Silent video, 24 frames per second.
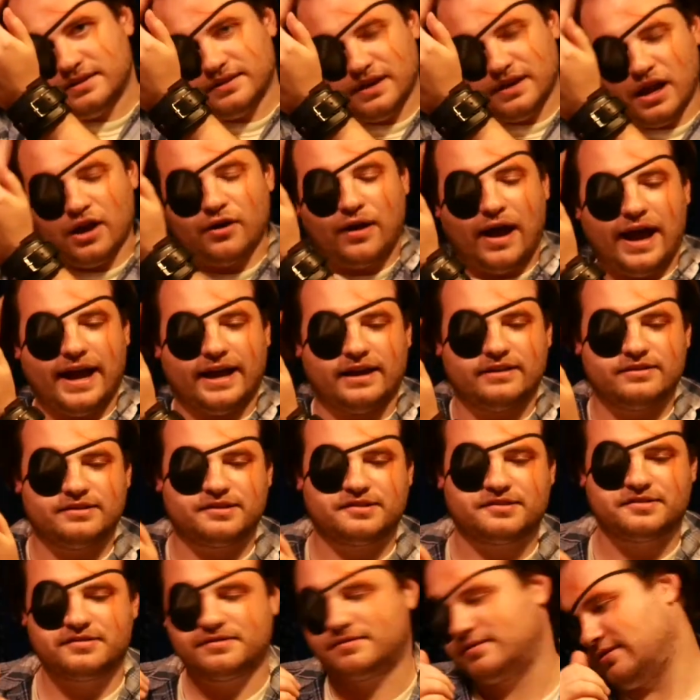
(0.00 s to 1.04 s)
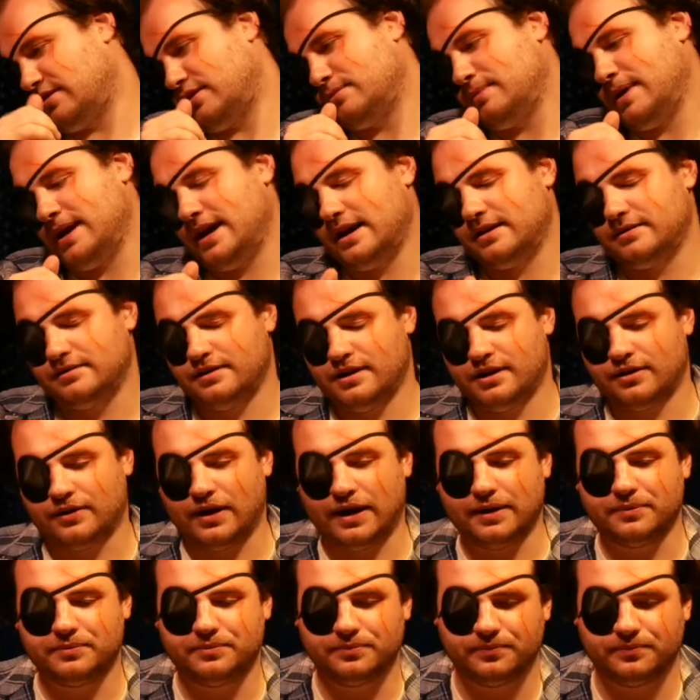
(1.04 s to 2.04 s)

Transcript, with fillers: Okay, just yeah. turn my head. Okay.